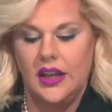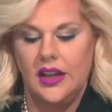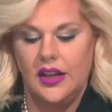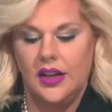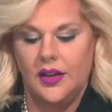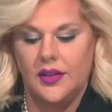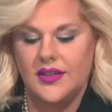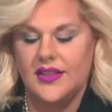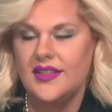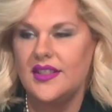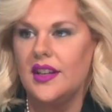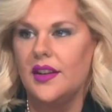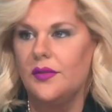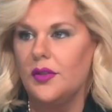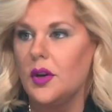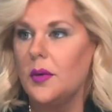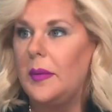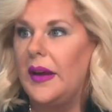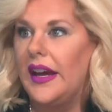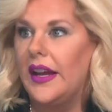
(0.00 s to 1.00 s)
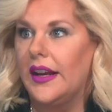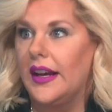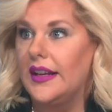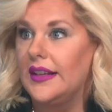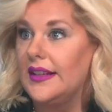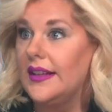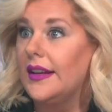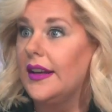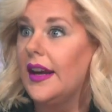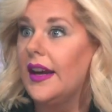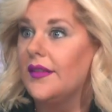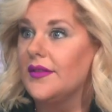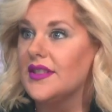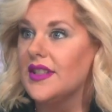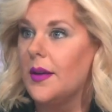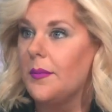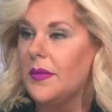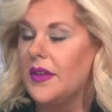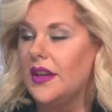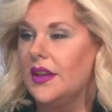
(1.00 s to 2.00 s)
you know, it's never a bad idea to have
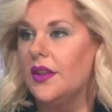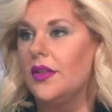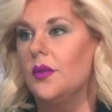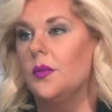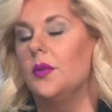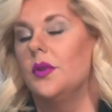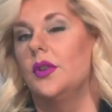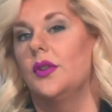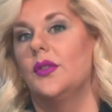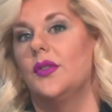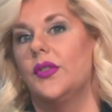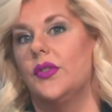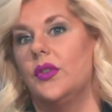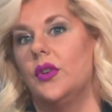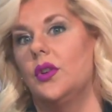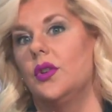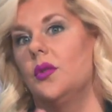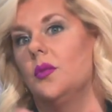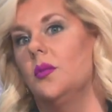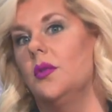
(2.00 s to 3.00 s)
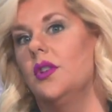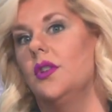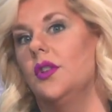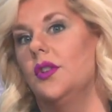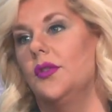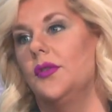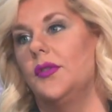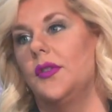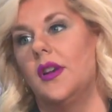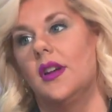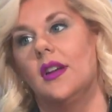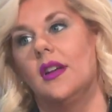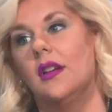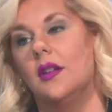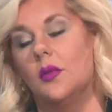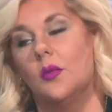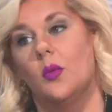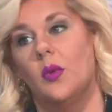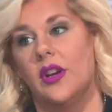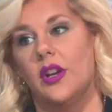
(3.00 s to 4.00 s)
something in the roof. So your roof,
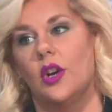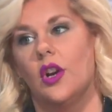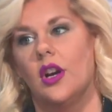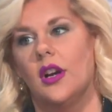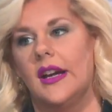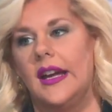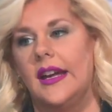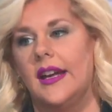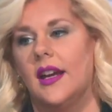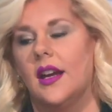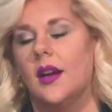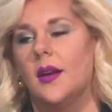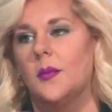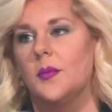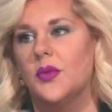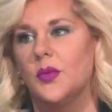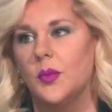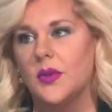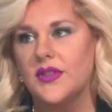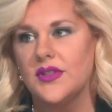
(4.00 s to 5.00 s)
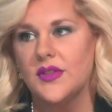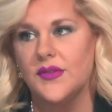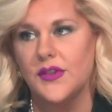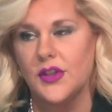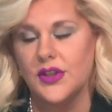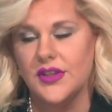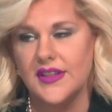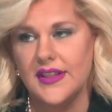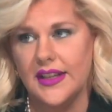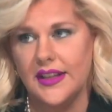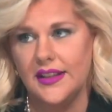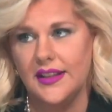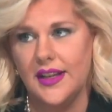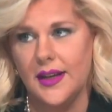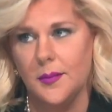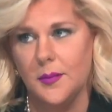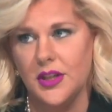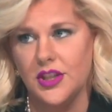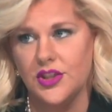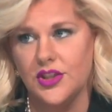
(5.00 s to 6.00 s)
when a hurricane comes, what's the first thing
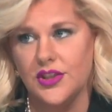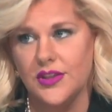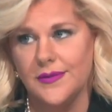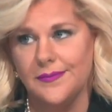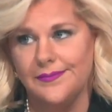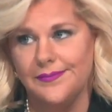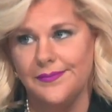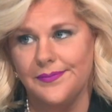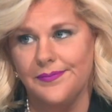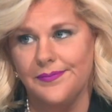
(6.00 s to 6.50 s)
damaged?